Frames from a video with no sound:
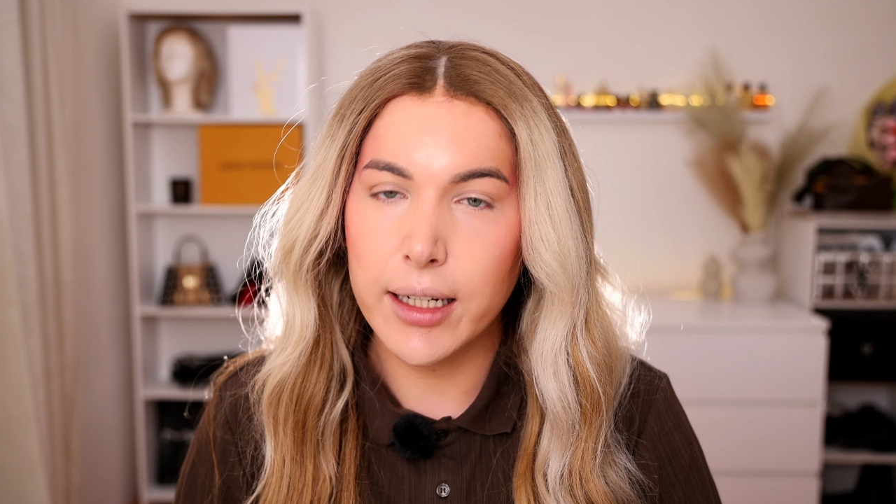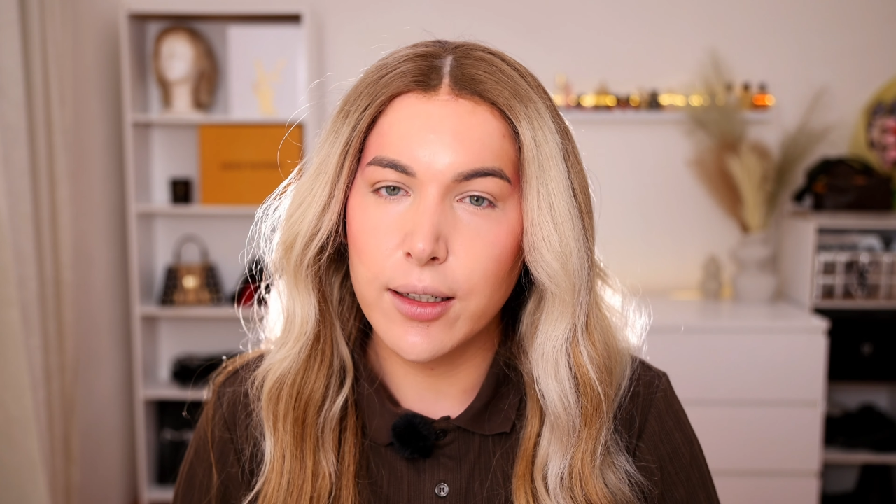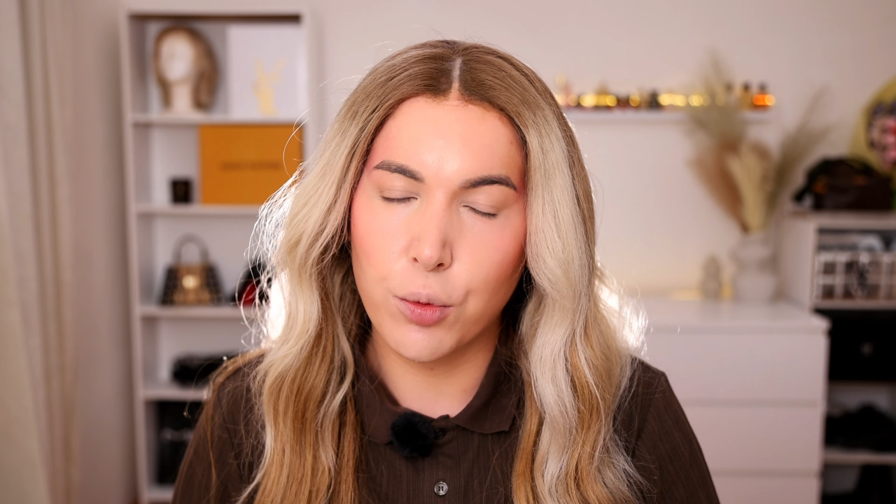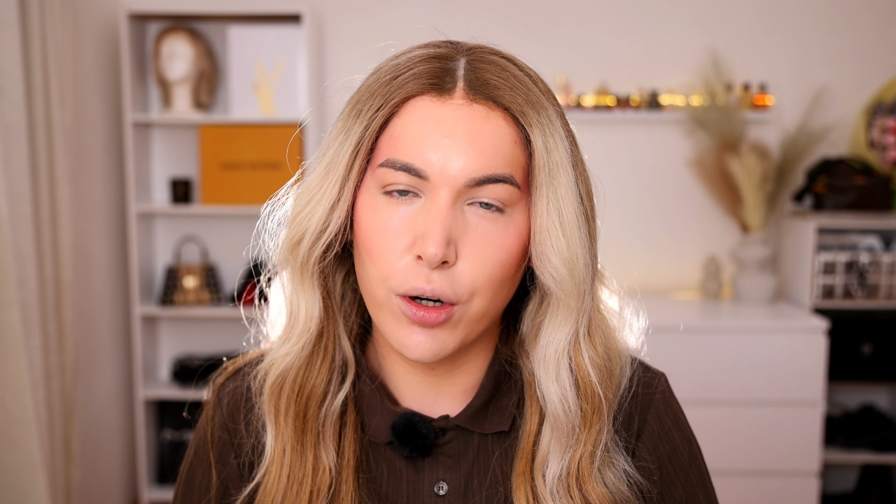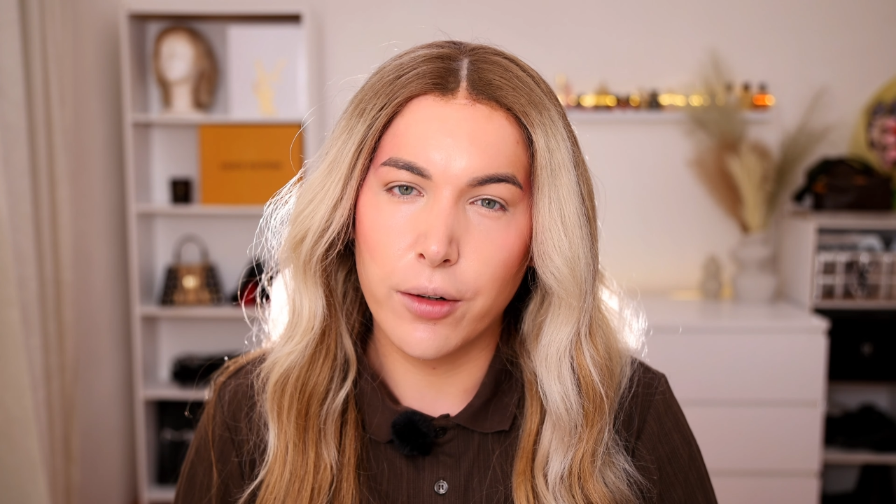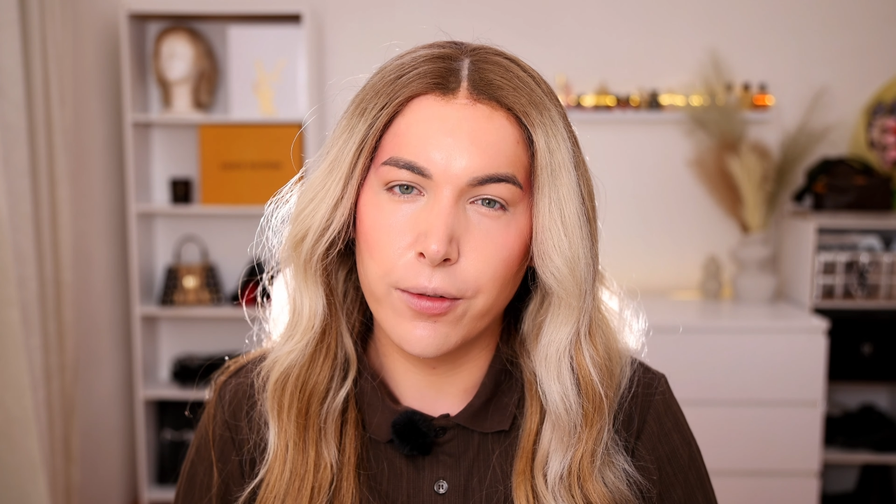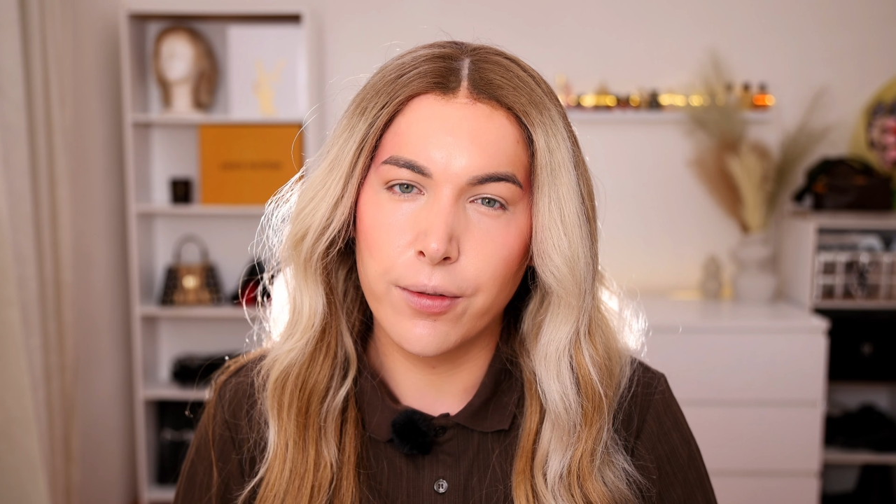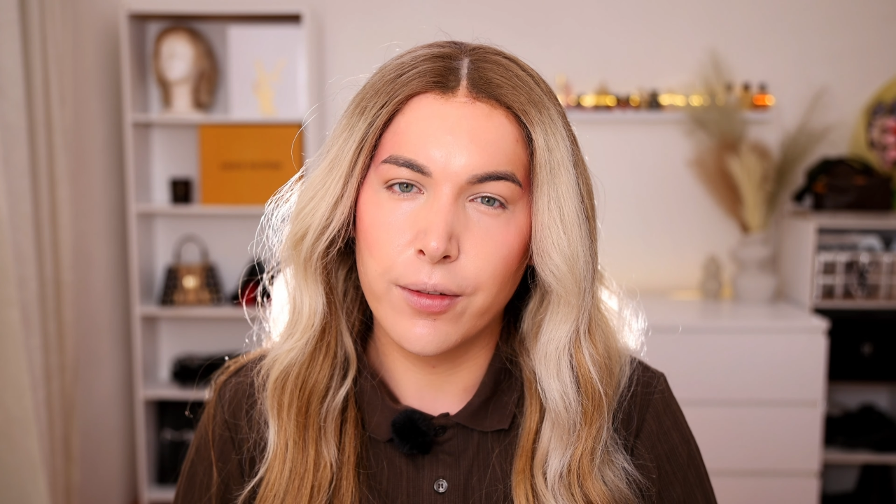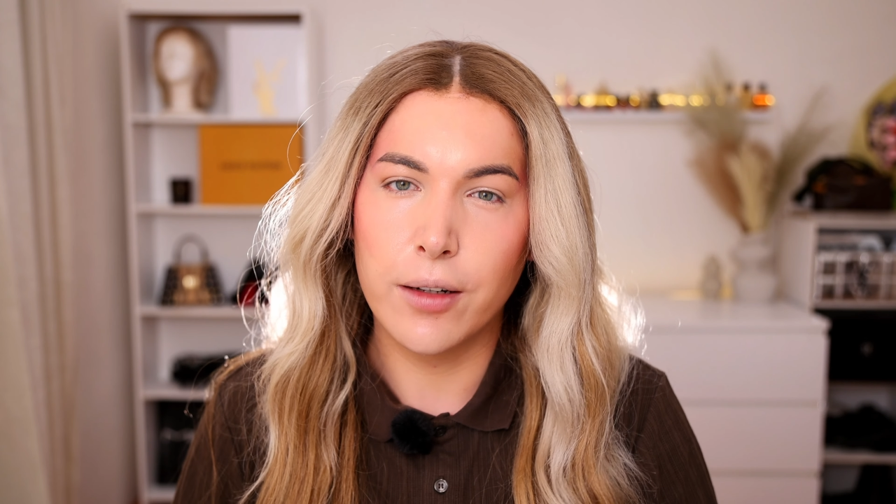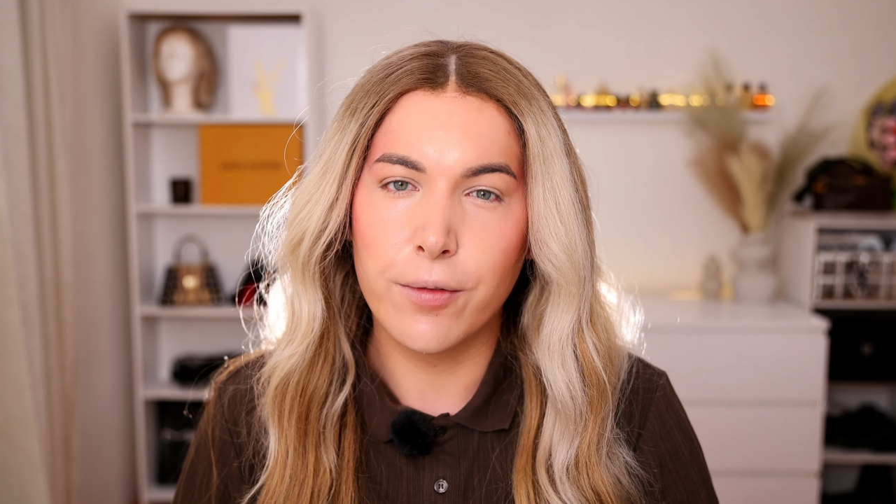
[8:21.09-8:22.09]
it is
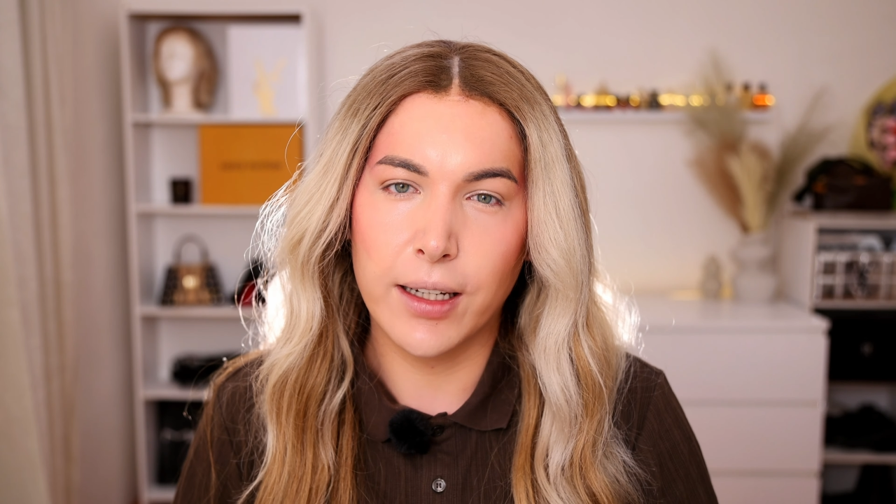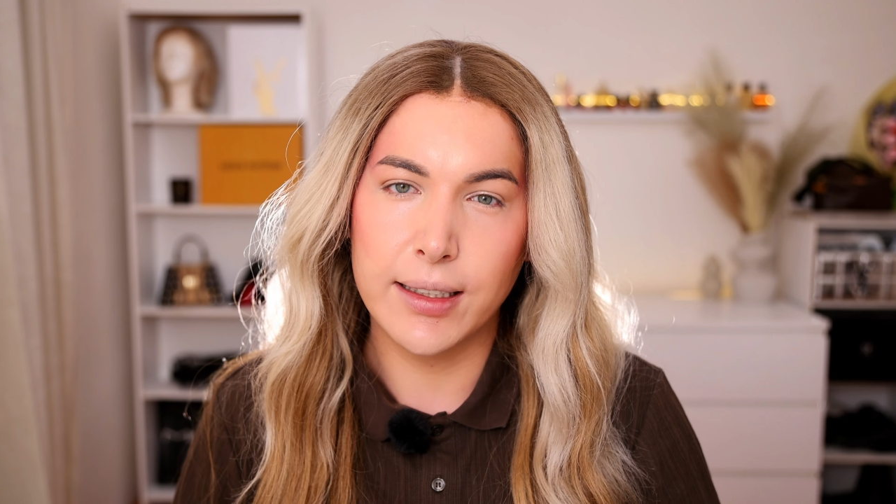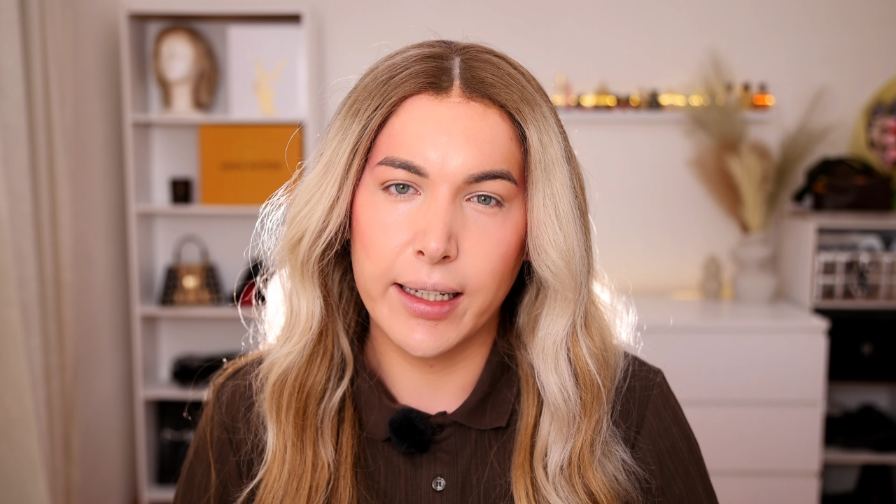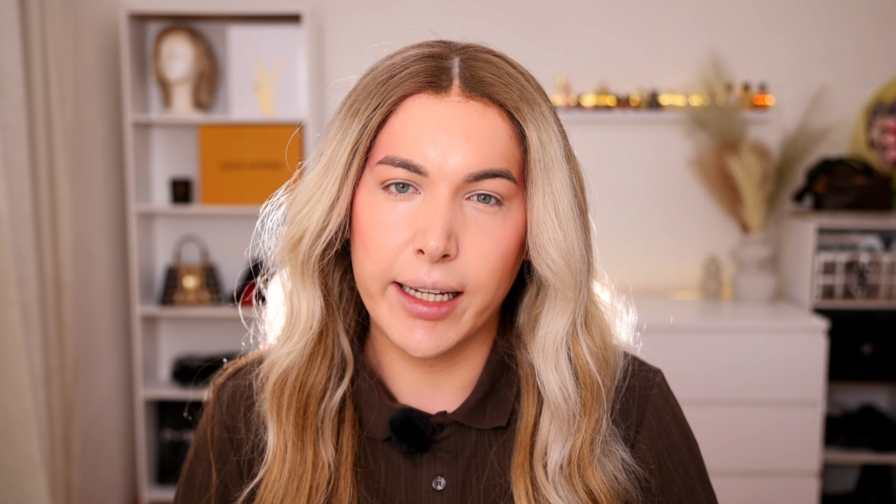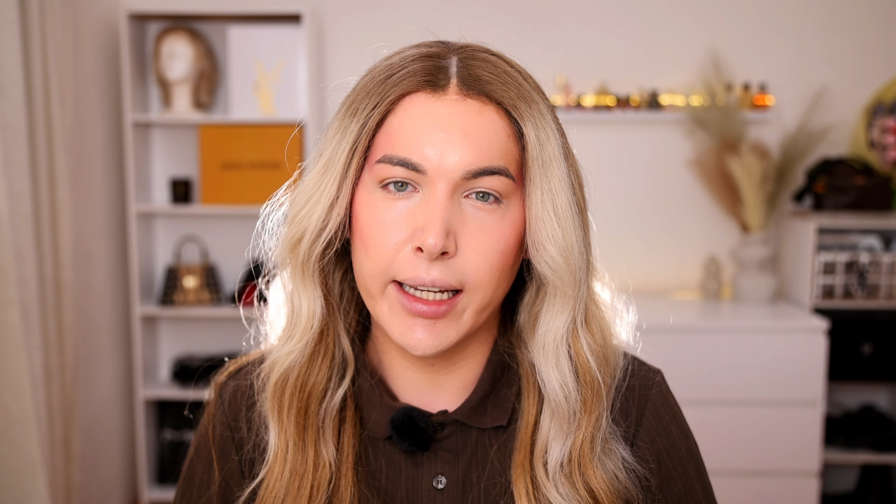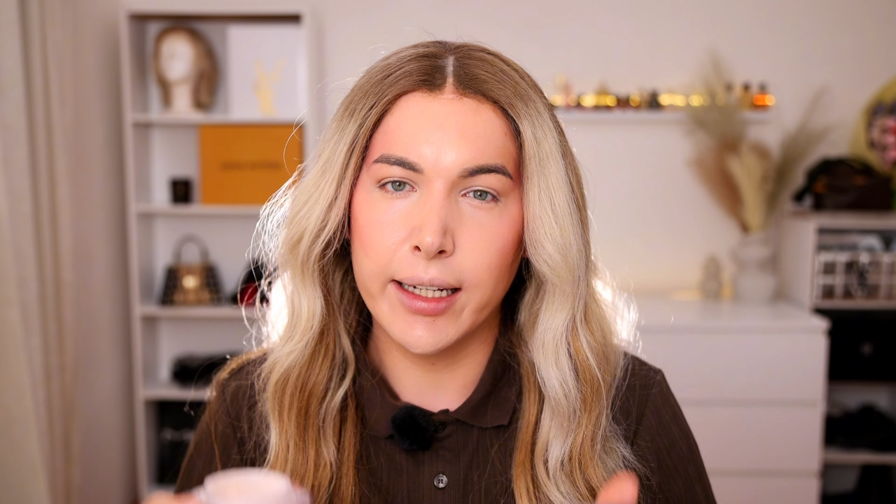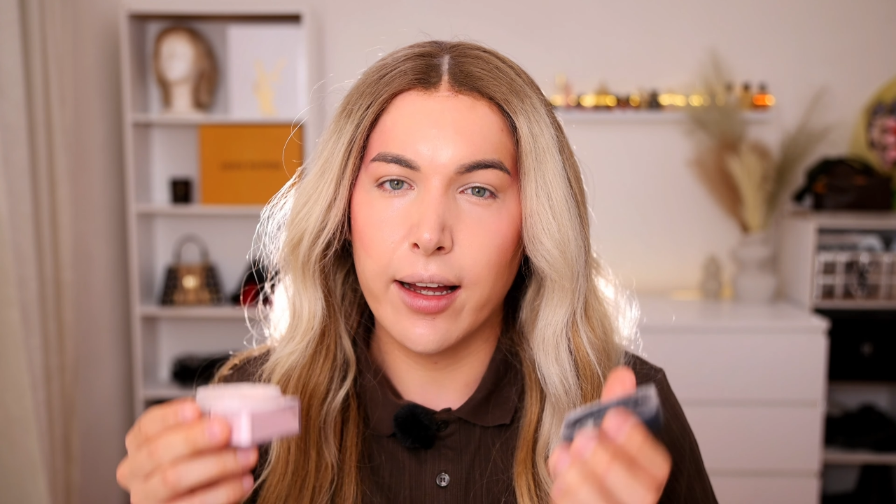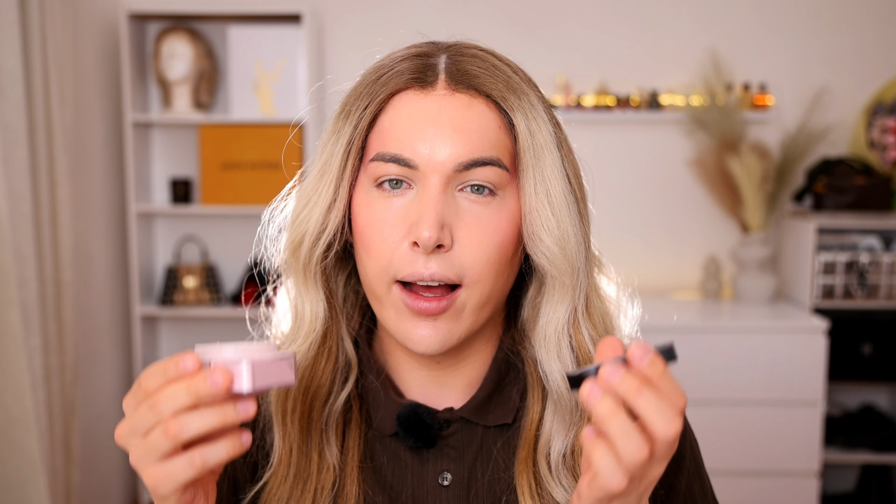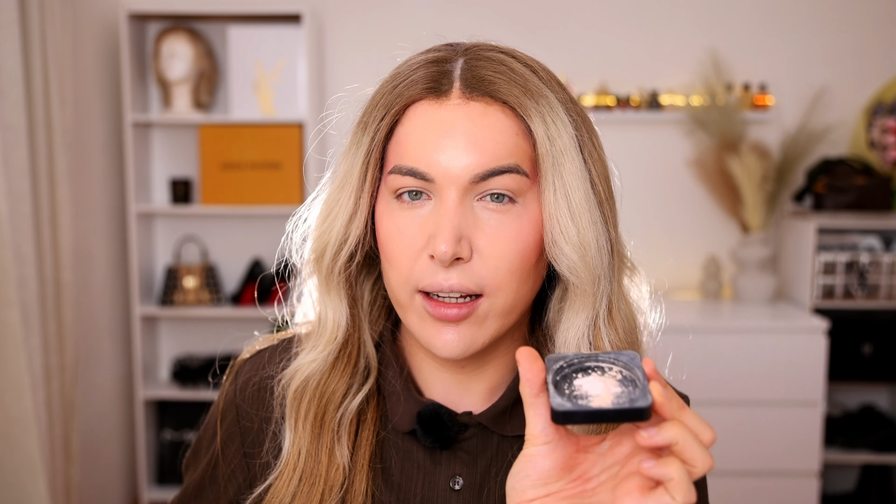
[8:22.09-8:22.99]
worth investing in.